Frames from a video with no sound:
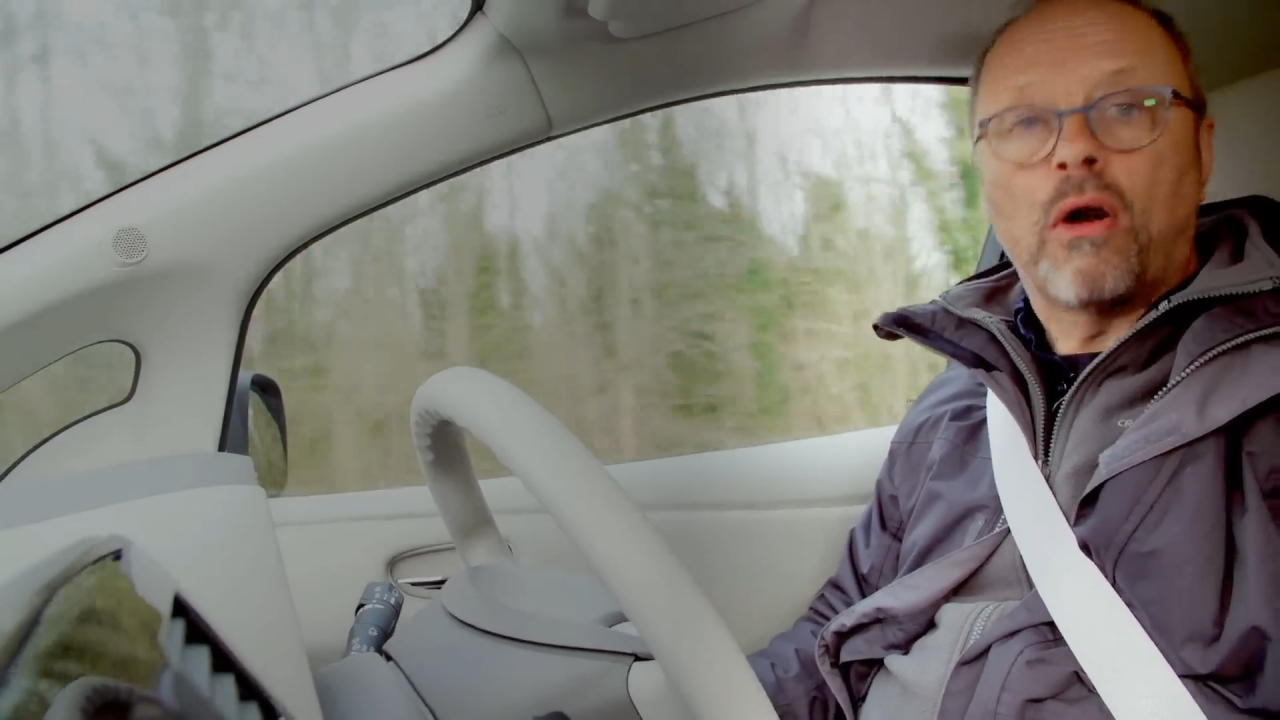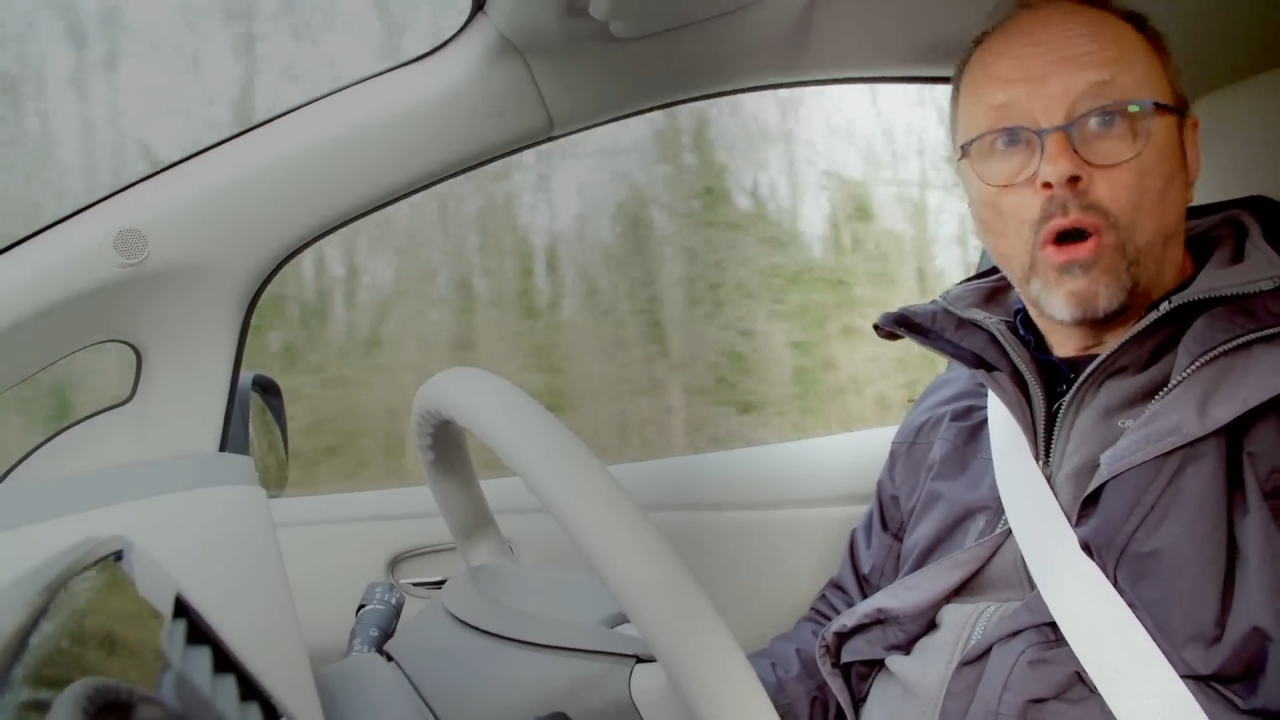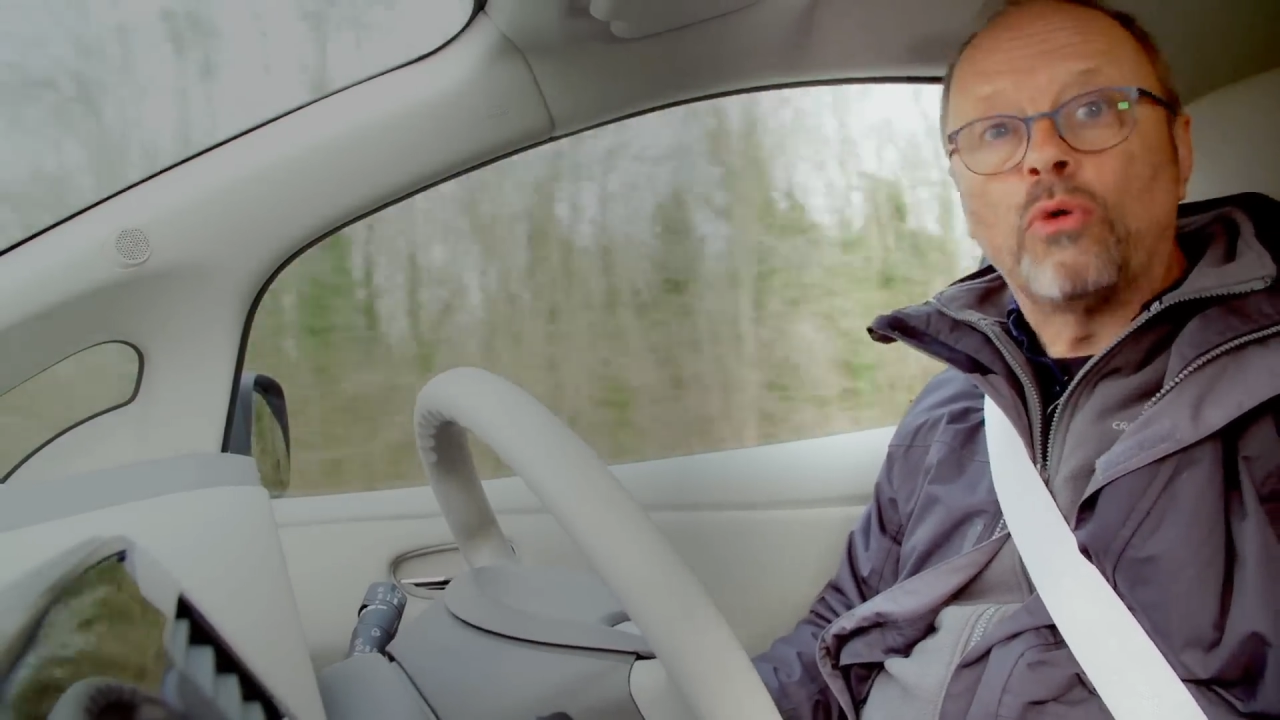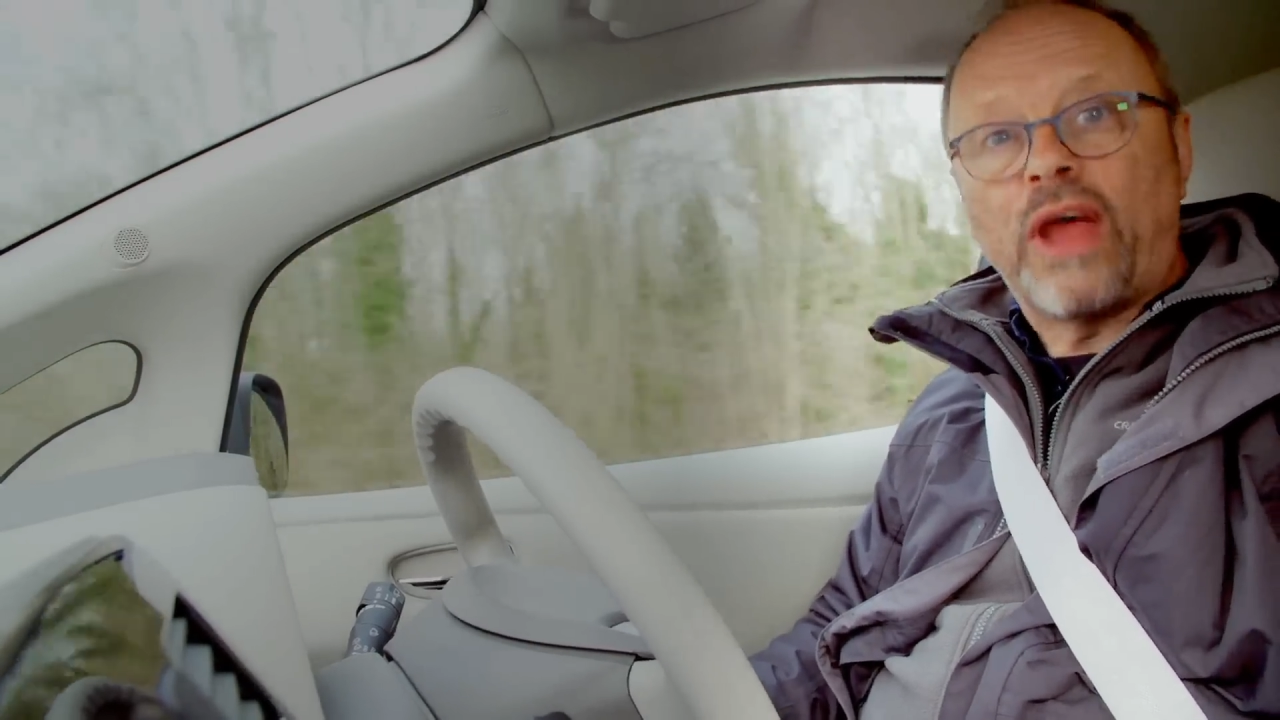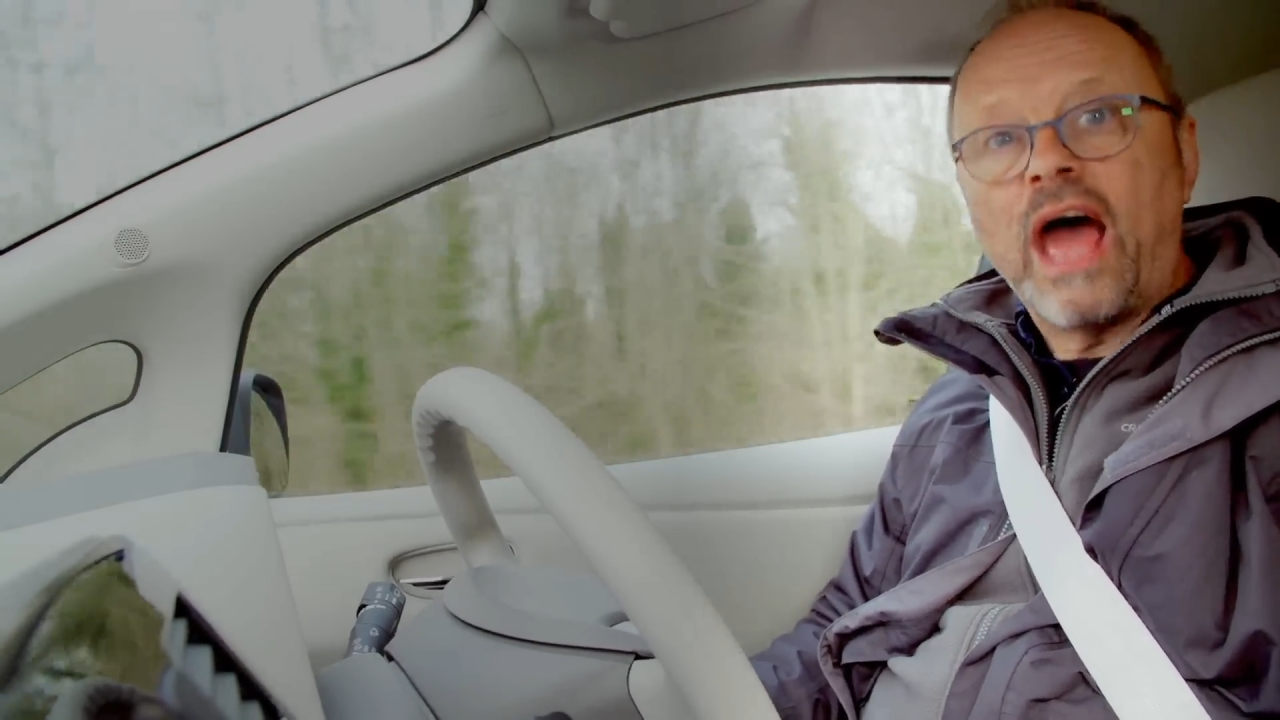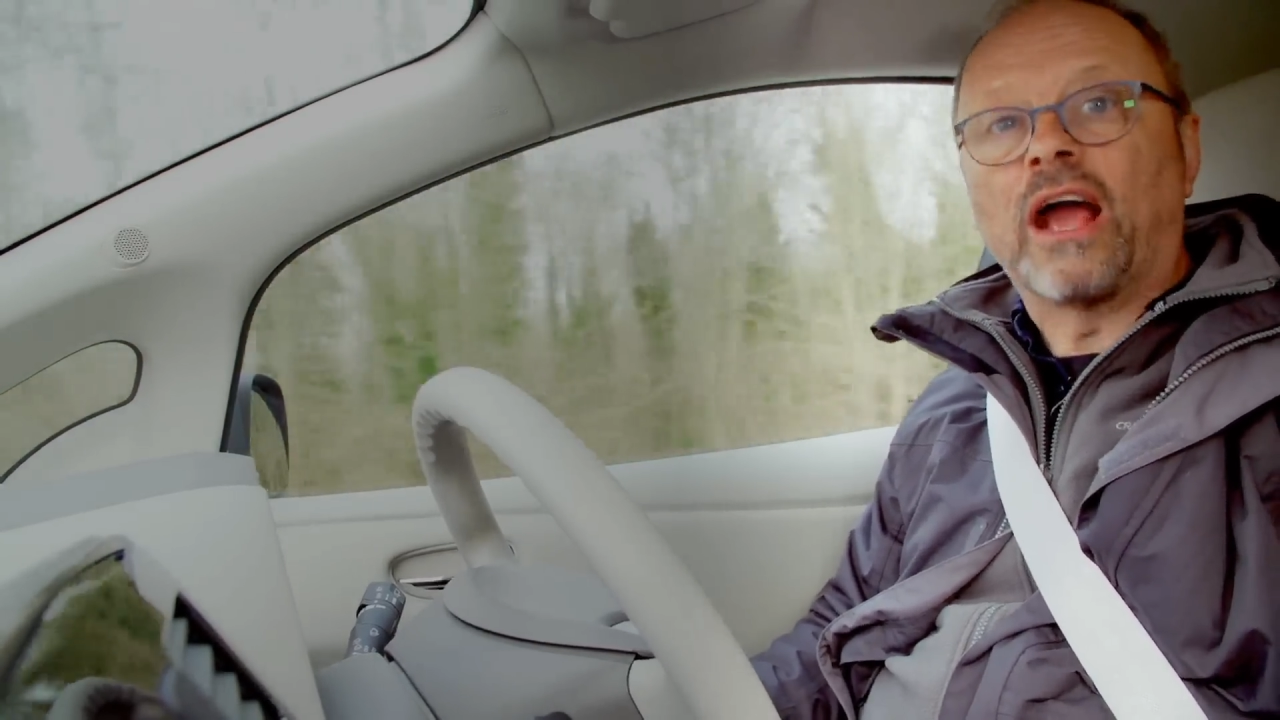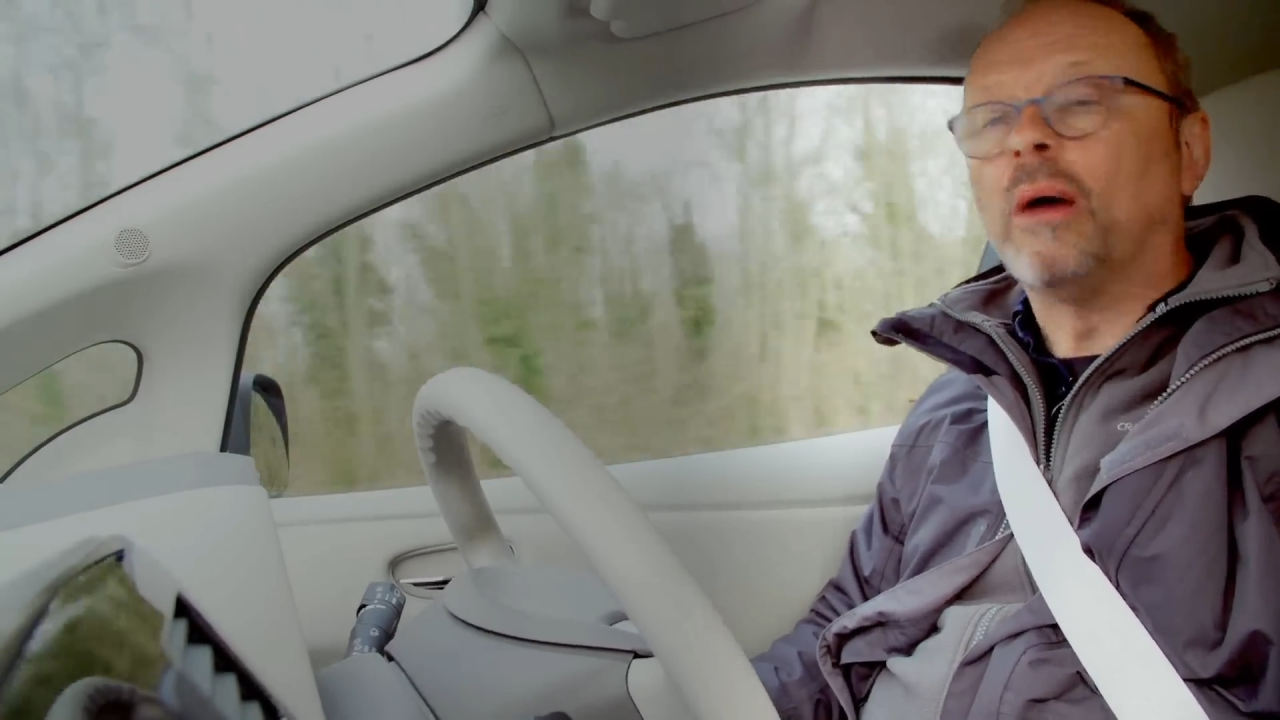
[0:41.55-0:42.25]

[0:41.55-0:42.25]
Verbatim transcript: our old hang